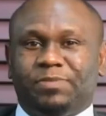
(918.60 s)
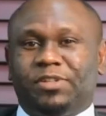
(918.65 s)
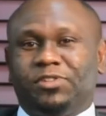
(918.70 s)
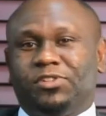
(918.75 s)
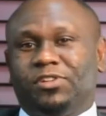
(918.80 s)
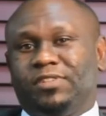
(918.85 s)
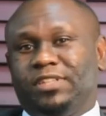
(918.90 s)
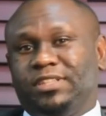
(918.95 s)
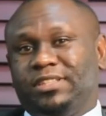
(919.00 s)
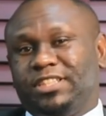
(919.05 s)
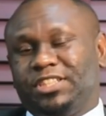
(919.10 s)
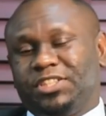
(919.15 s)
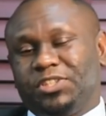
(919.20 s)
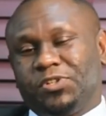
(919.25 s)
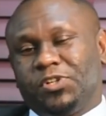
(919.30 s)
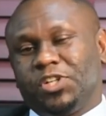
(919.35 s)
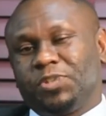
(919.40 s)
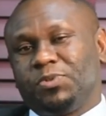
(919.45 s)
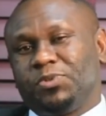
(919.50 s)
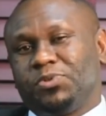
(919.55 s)
management of the
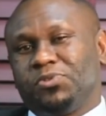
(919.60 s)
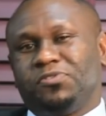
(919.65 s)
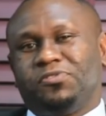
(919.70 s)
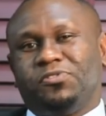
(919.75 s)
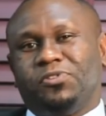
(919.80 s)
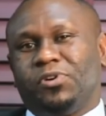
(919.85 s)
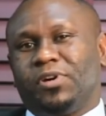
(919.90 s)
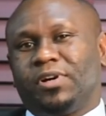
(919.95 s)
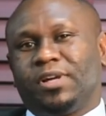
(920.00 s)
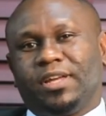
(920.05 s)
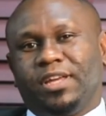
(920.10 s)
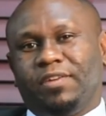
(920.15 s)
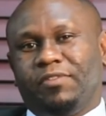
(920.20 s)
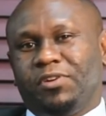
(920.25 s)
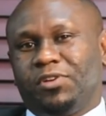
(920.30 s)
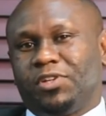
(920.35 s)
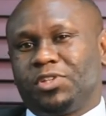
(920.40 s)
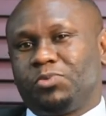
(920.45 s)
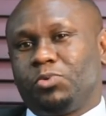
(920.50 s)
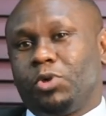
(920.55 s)
teaching hospital for
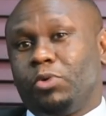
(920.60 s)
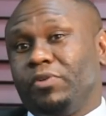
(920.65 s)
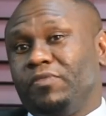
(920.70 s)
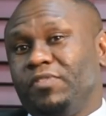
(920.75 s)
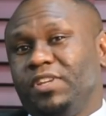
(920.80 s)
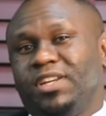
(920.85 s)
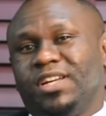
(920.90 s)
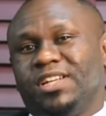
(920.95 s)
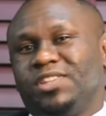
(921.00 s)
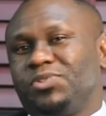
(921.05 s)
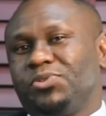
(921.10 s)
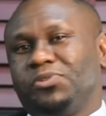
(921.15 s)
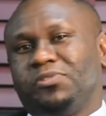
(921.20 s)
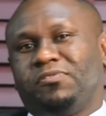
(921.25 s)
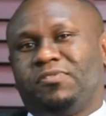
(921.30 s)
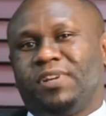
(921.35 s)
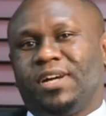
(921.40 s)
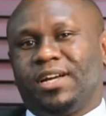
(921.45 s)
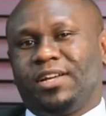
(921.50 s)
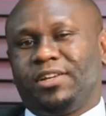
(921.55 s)
giving us what we've needed
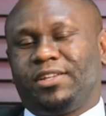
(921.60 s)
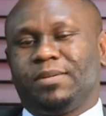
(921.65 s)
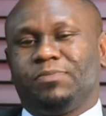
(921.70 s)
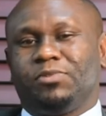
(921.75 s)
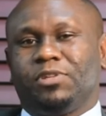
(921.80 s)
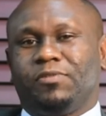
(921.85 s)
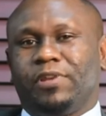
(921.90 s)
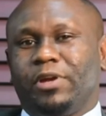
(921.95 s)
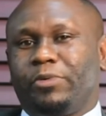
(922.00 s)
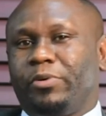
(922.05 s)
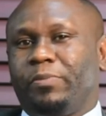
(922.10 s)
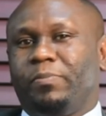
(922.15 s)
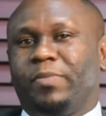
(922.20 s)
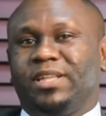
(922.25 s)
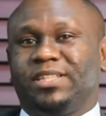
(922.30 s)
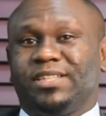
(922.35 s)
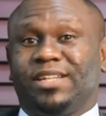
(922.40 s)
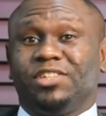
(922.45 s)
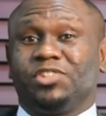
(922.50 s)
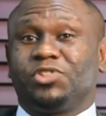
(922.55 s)
so far in terms of
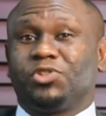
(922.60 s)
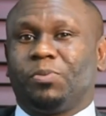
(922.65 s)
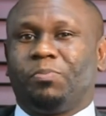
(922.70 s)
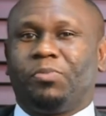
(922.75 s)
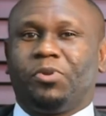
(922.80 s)
equipment and